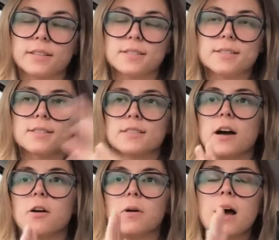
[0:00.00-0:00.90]

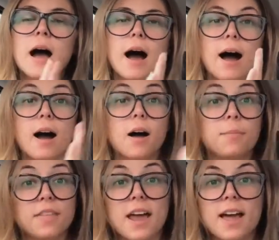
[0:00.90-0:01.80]
So
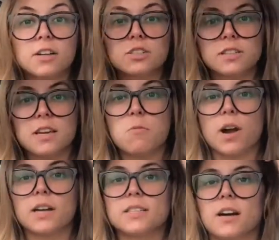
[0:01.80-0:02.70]
that actually
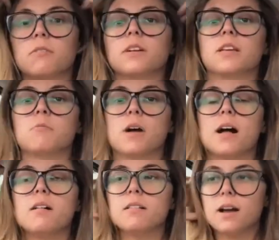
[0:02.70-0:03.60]
worked out really
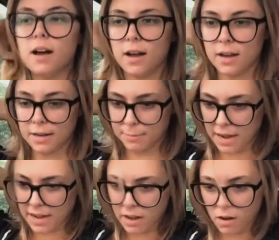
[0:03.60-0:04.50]
well. I
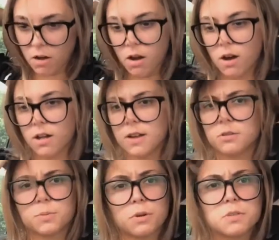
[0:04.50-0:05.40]
got a call. It was
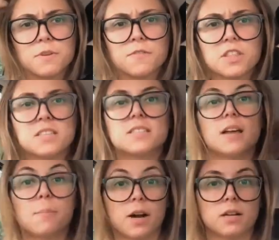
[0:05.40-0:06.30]
supposed to be for the
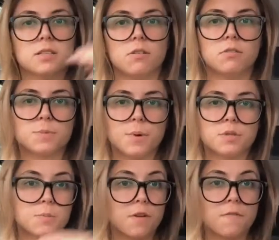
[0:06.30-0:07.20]
summer, so it was supposed
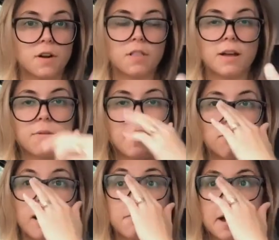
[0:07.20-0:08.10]
to be for like right
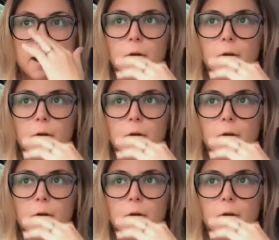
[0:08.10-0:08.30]
around now.